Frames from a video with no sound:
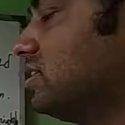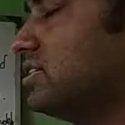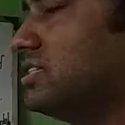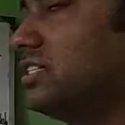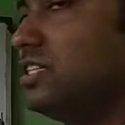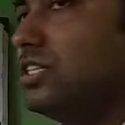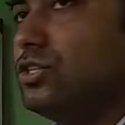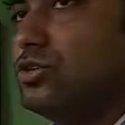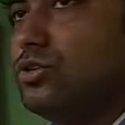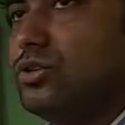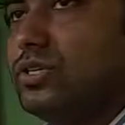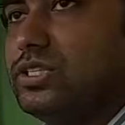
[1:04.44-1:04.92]
the
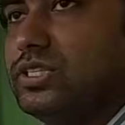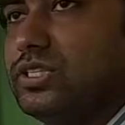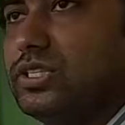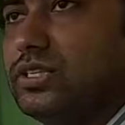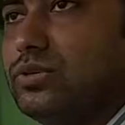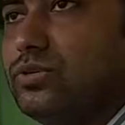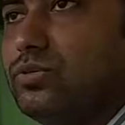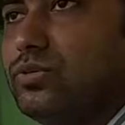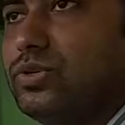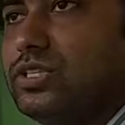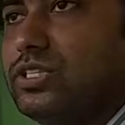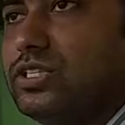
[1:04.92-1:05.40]

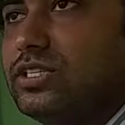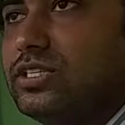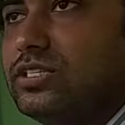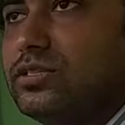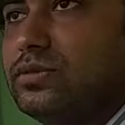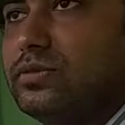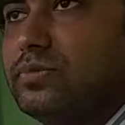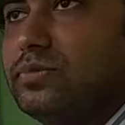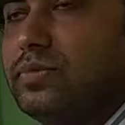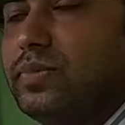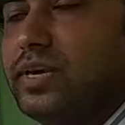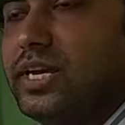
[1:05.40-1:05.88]
situation which is
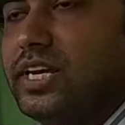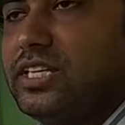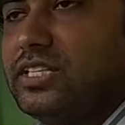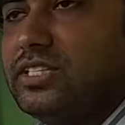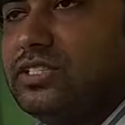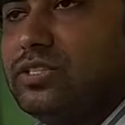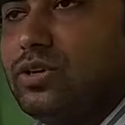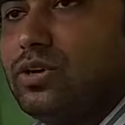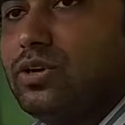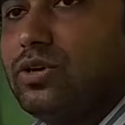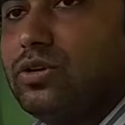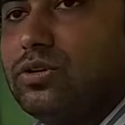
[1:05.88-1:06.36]

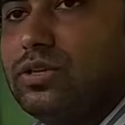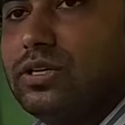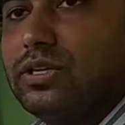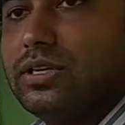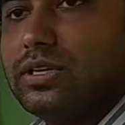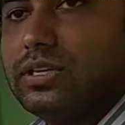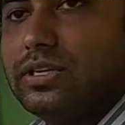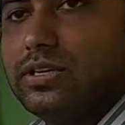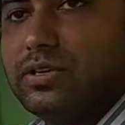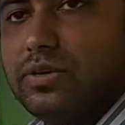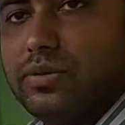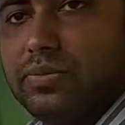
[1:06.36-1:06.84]
based on
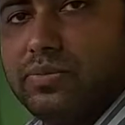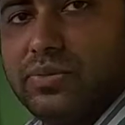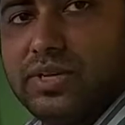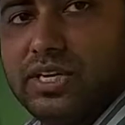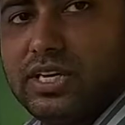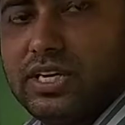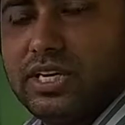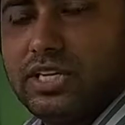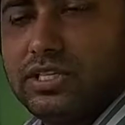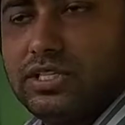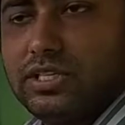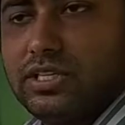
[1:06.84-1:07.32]
the
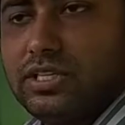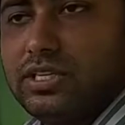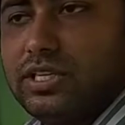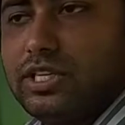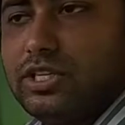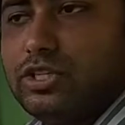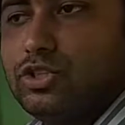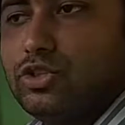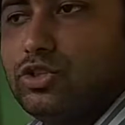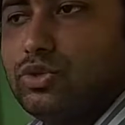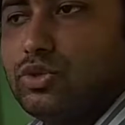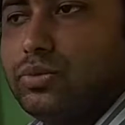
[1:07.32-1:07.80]
communication,
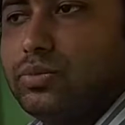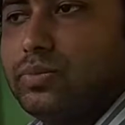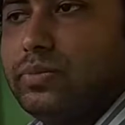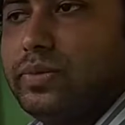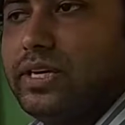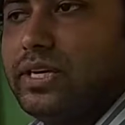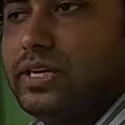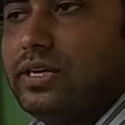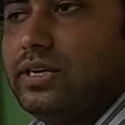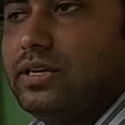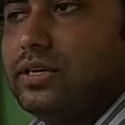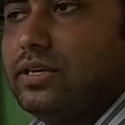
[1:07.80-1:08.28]
it should
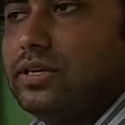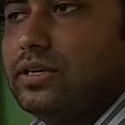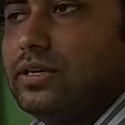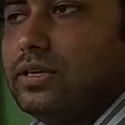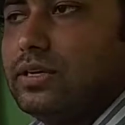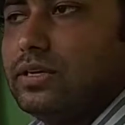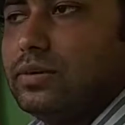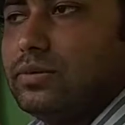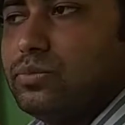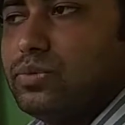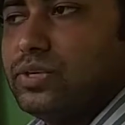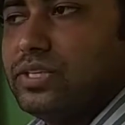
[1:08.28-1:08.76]
be
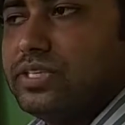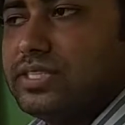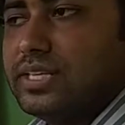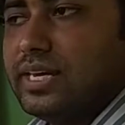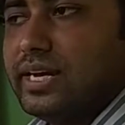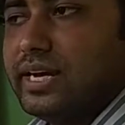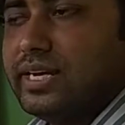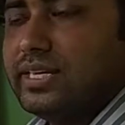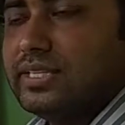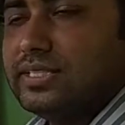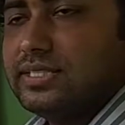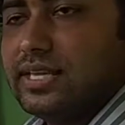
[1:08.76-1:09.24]

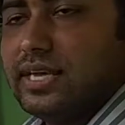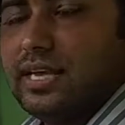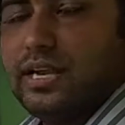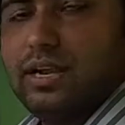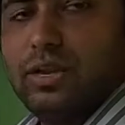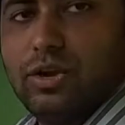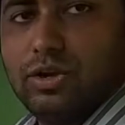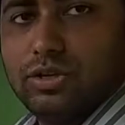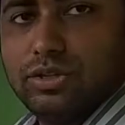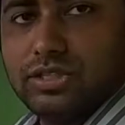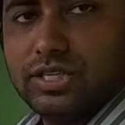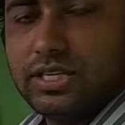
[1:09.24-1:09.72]
precise and
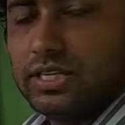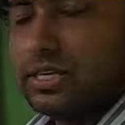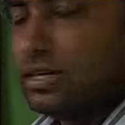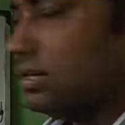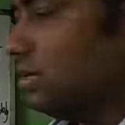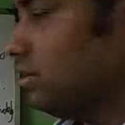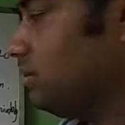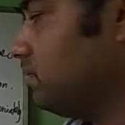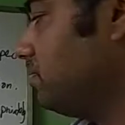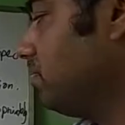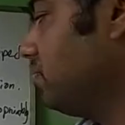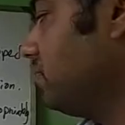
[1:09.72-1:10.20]

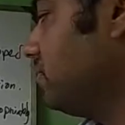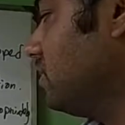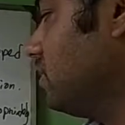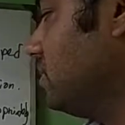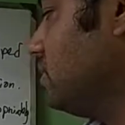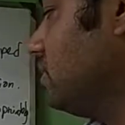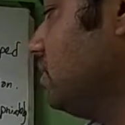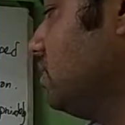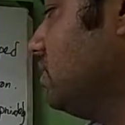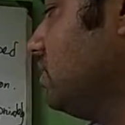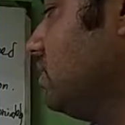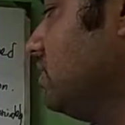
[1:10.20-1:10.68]
logical.
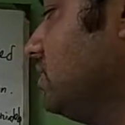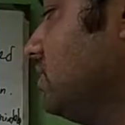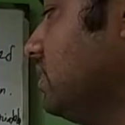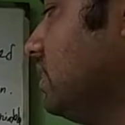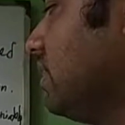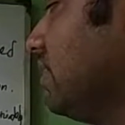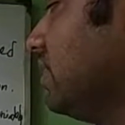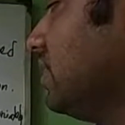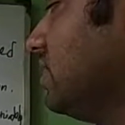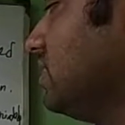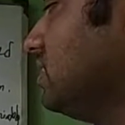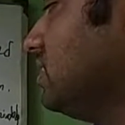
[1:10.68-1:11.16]
The
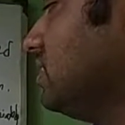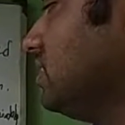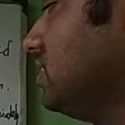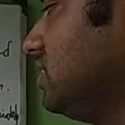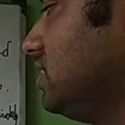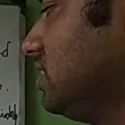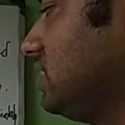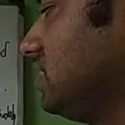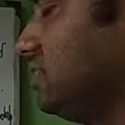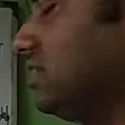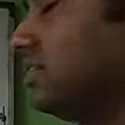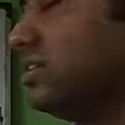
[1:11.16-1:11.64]

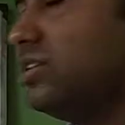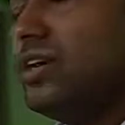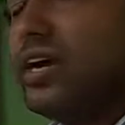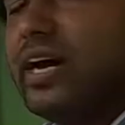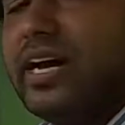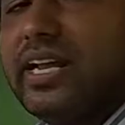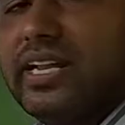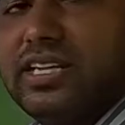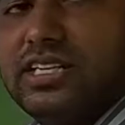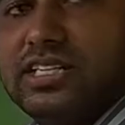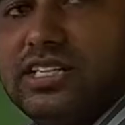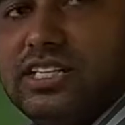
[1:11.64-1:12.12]

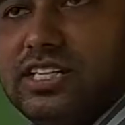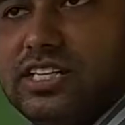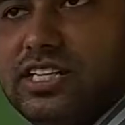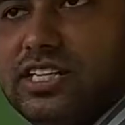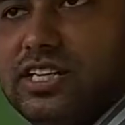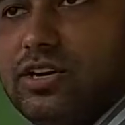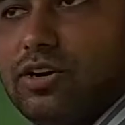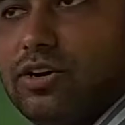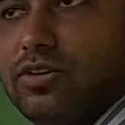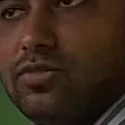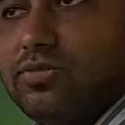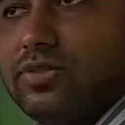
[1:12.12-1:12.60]

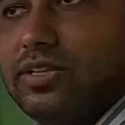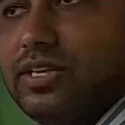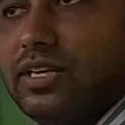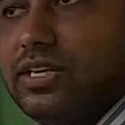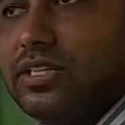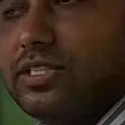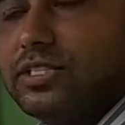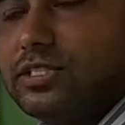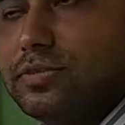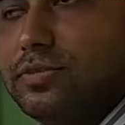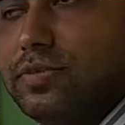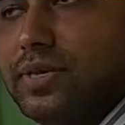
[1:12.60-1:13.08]
identity of
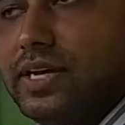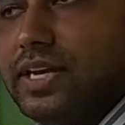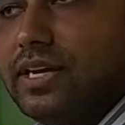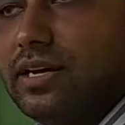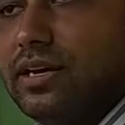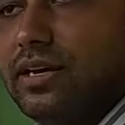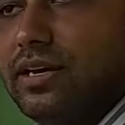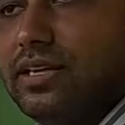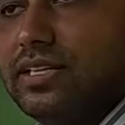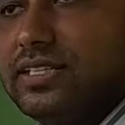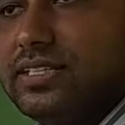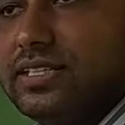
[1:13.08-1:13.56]
the
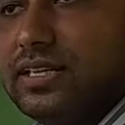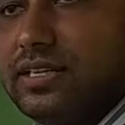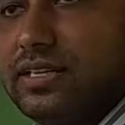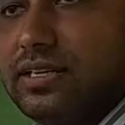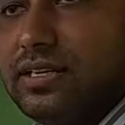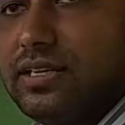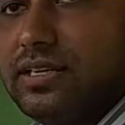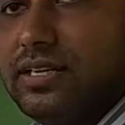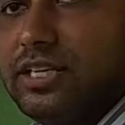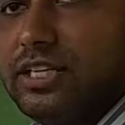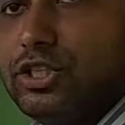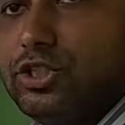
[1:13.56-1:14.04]
speaker
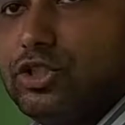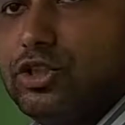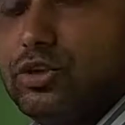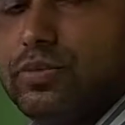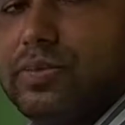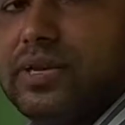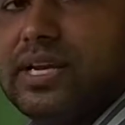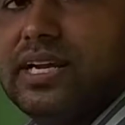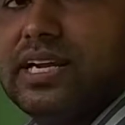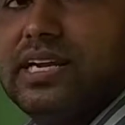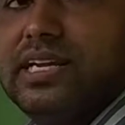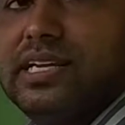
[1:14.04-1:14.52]
listener, it should
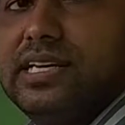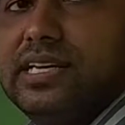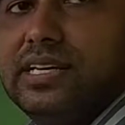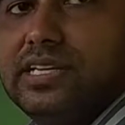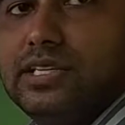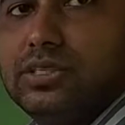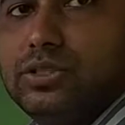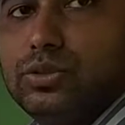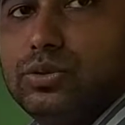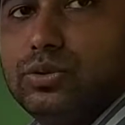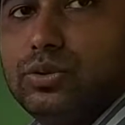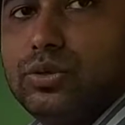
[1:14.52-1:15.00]
be
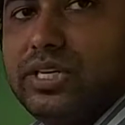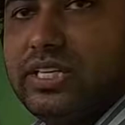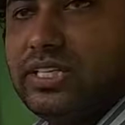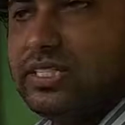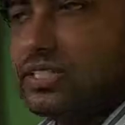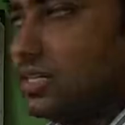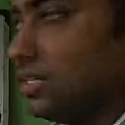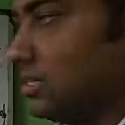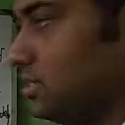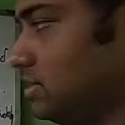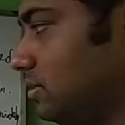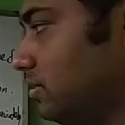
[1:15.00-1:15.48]
clear to
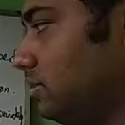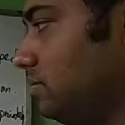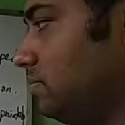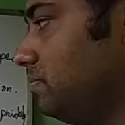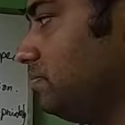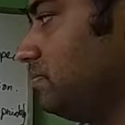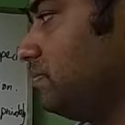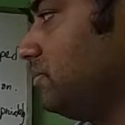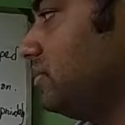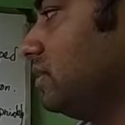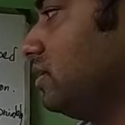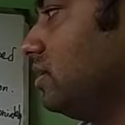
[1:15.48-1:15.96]
each other.
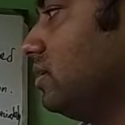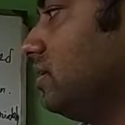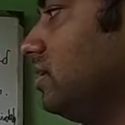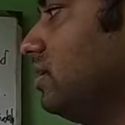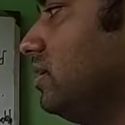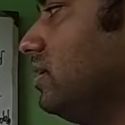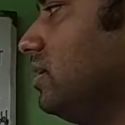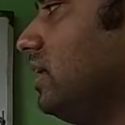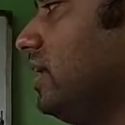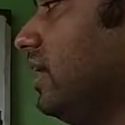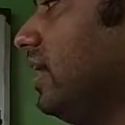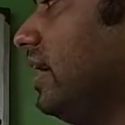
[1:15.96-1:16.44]

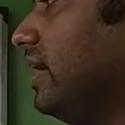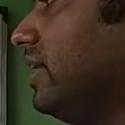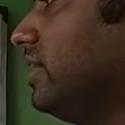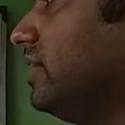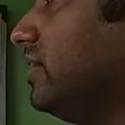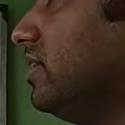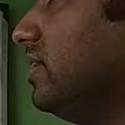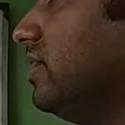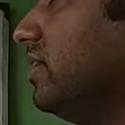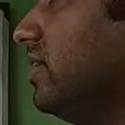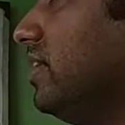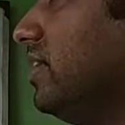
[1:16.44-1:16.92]

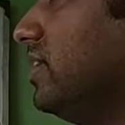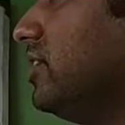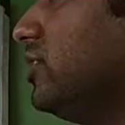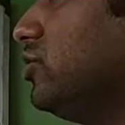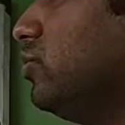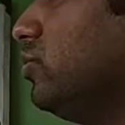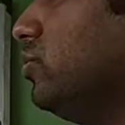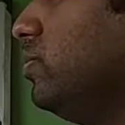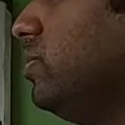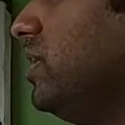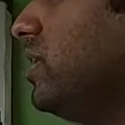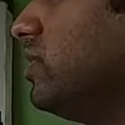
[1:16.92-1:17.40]
And there
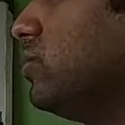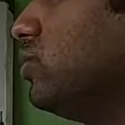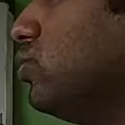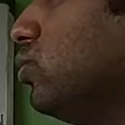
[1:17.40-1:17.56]
should be a